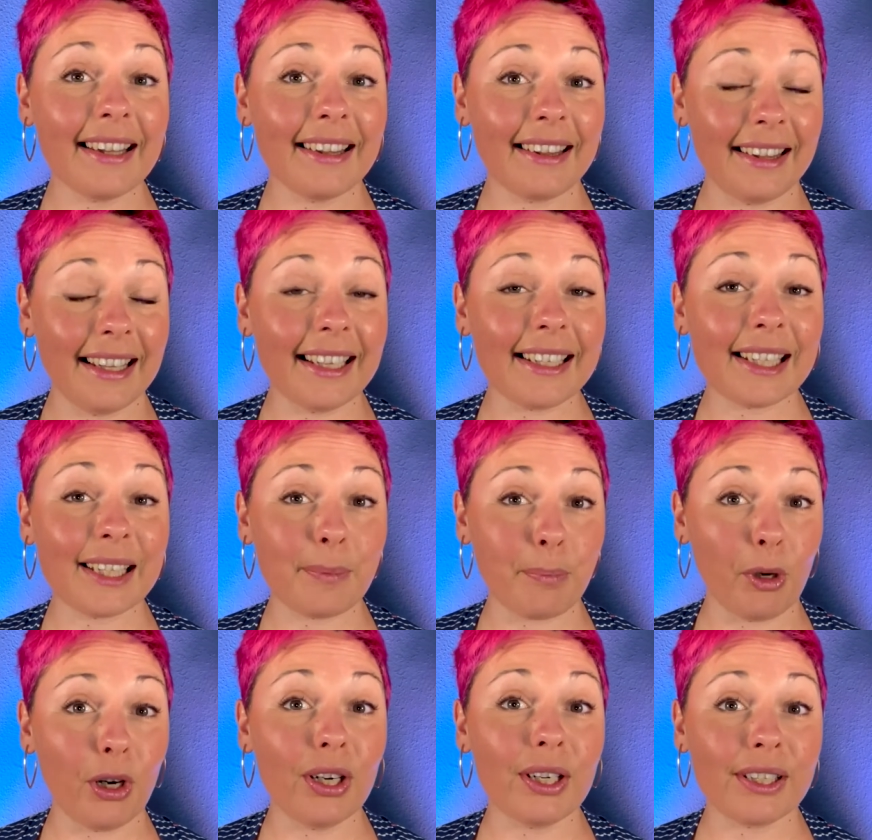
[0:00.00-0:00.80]
this
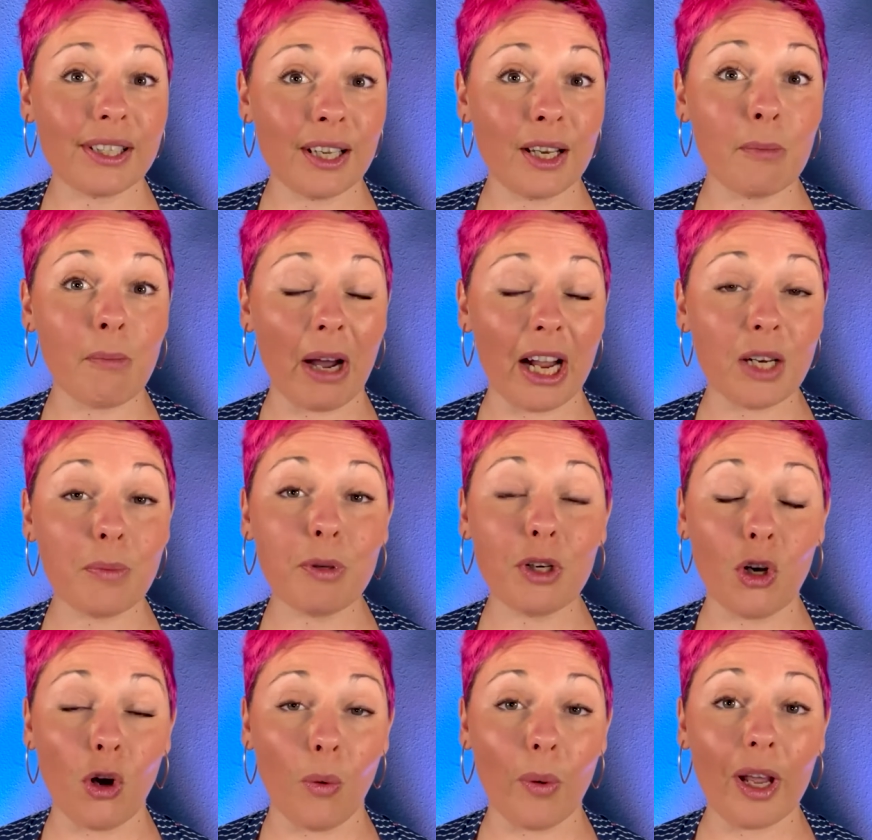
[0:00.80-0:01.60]
person might be
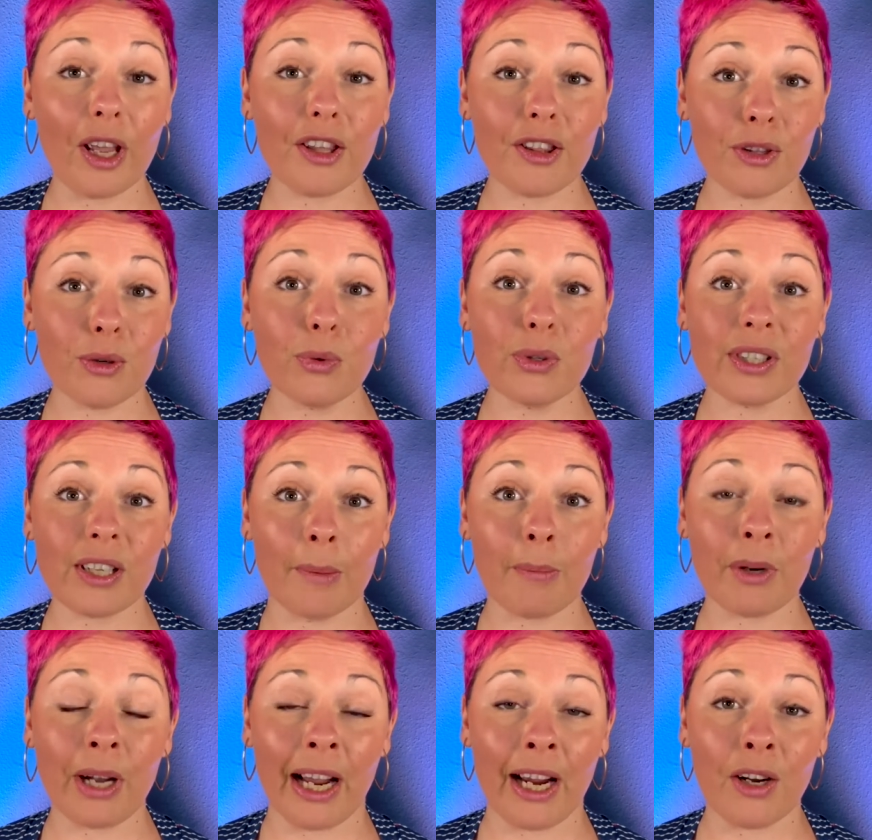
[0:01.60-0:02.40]
going through
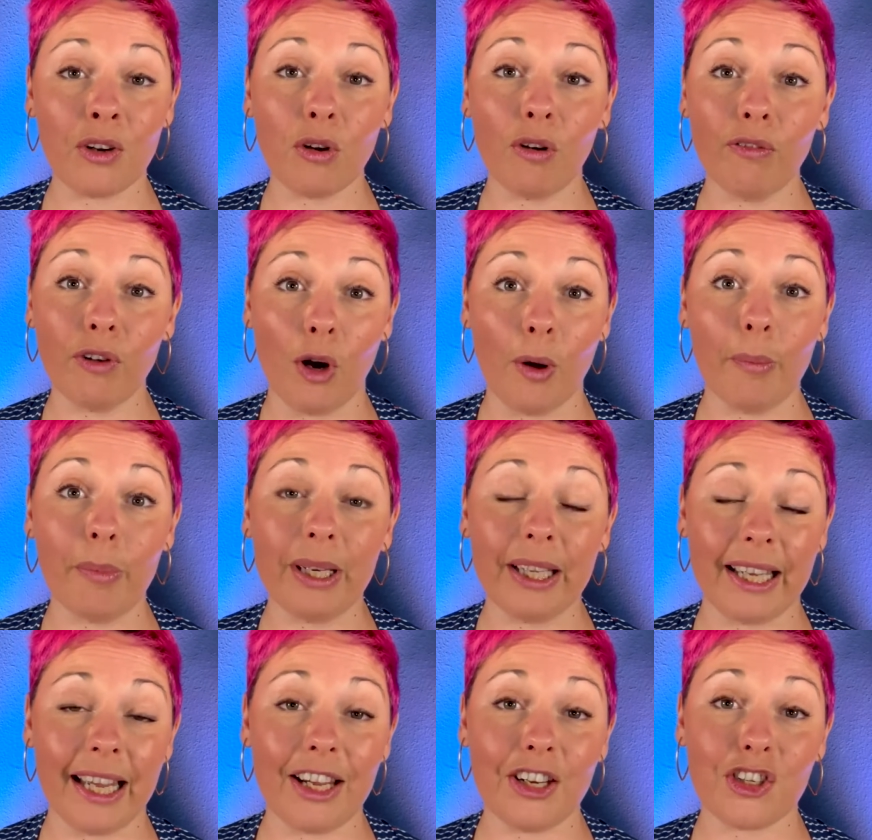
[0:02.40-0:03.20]
some kind of
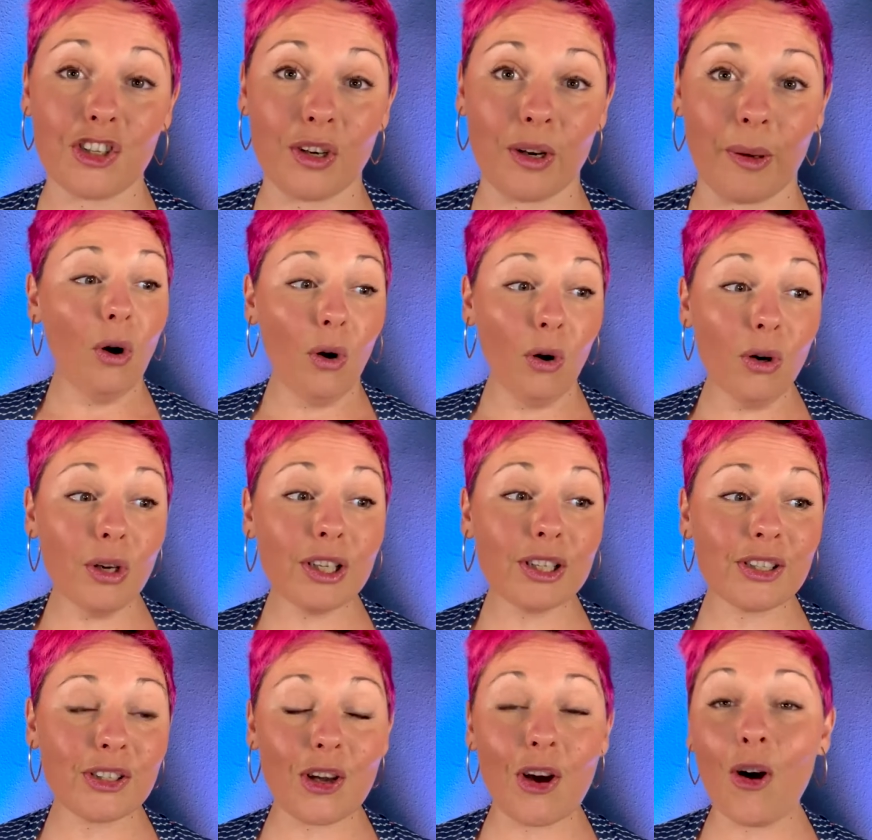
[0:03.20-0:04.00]
obligation.
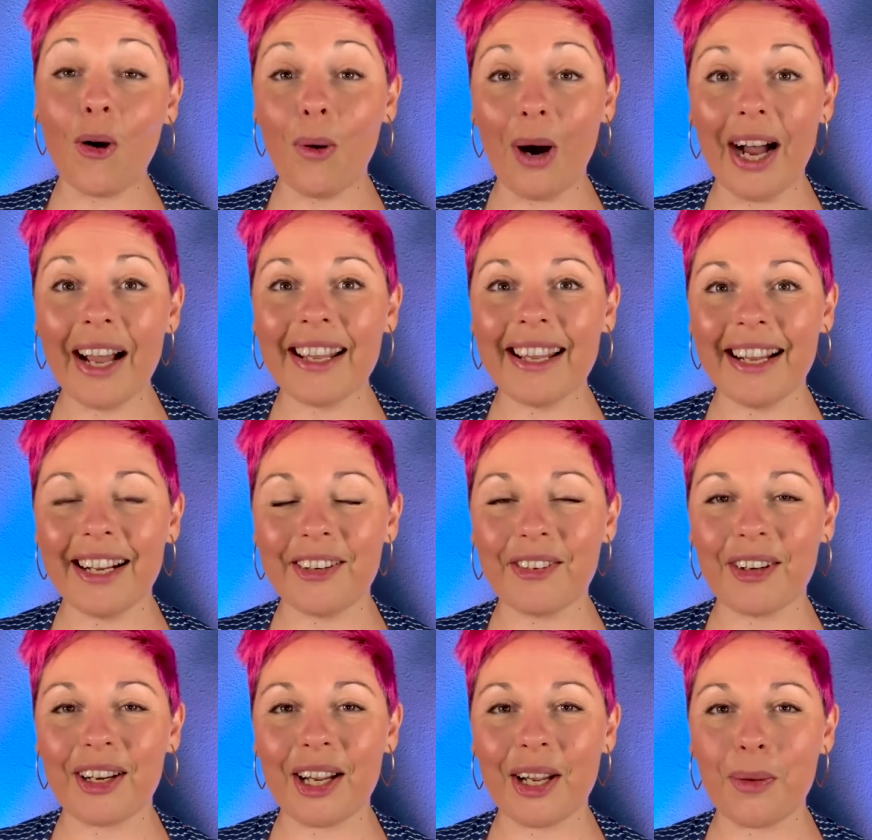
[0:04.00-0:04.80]
Also, I
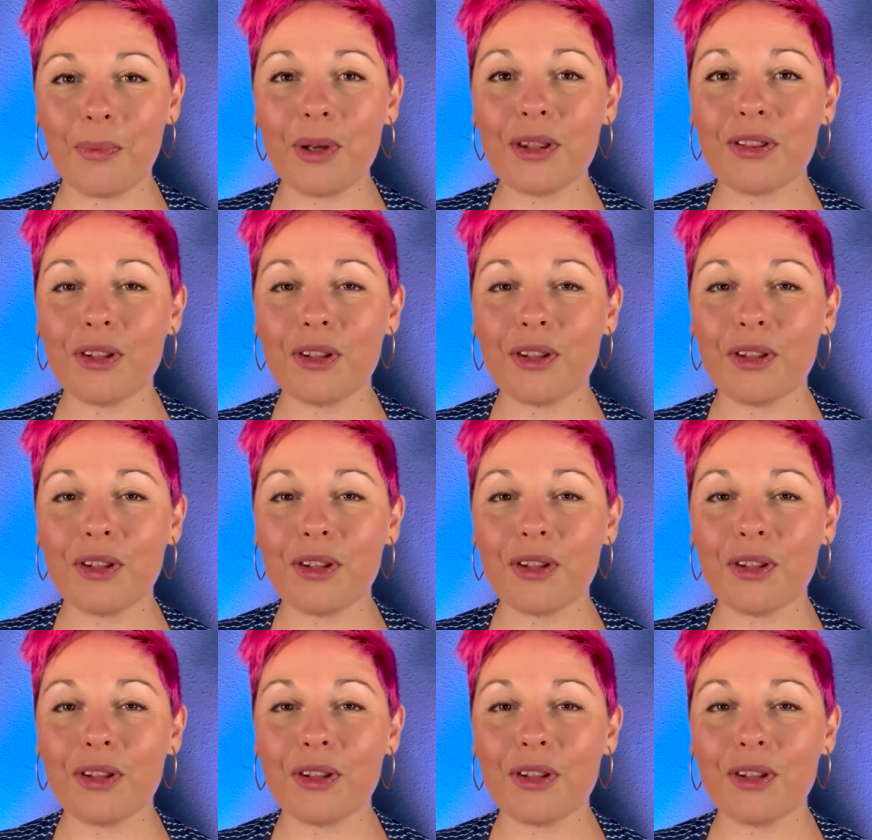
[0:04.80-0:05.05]
agree with